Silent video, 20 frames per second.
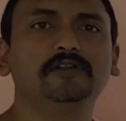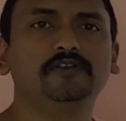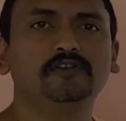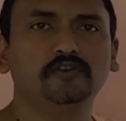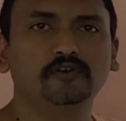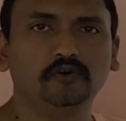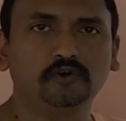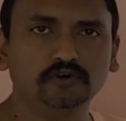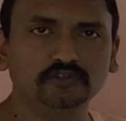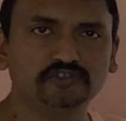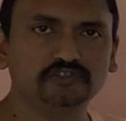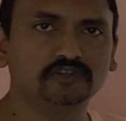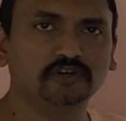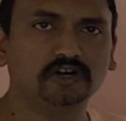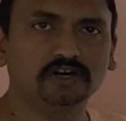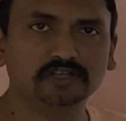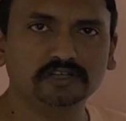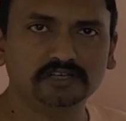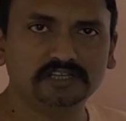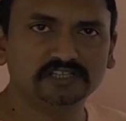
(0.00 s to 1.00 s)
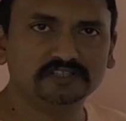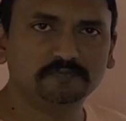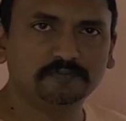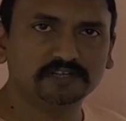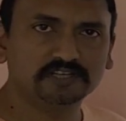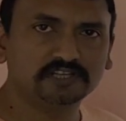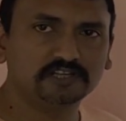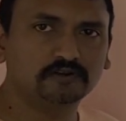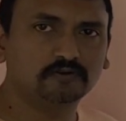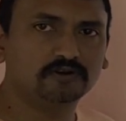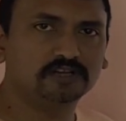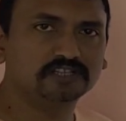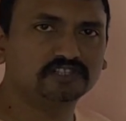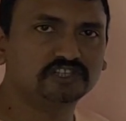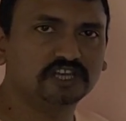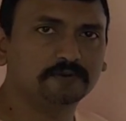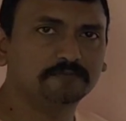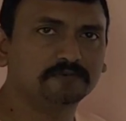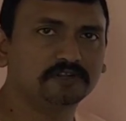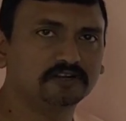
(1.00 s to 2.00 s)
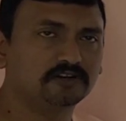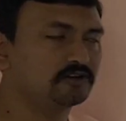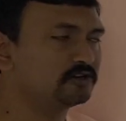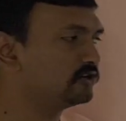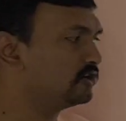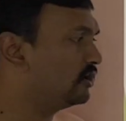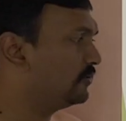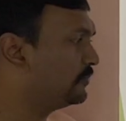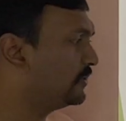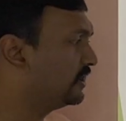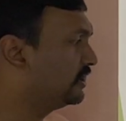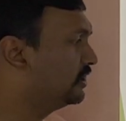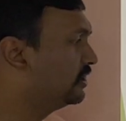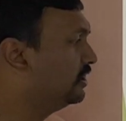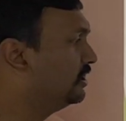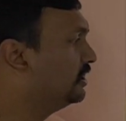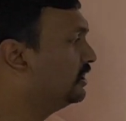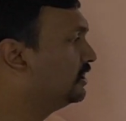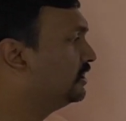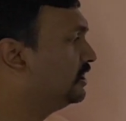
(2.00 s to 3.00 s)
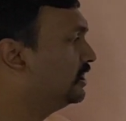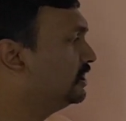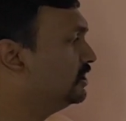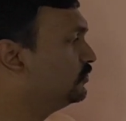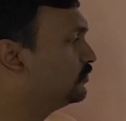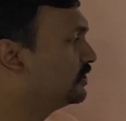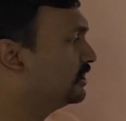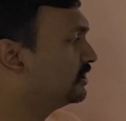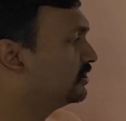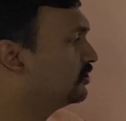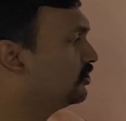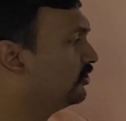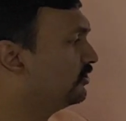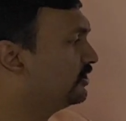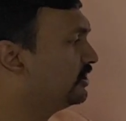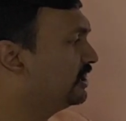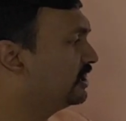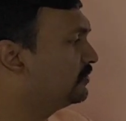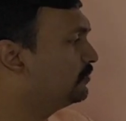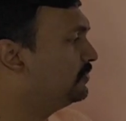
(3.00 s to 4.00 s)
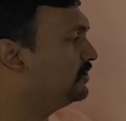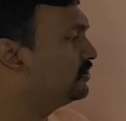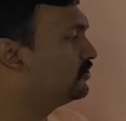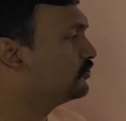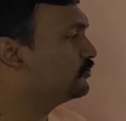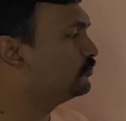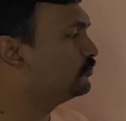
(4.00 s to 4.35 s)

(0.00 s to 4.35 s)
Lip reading: notes on this particular chapter or topic, then you can contact me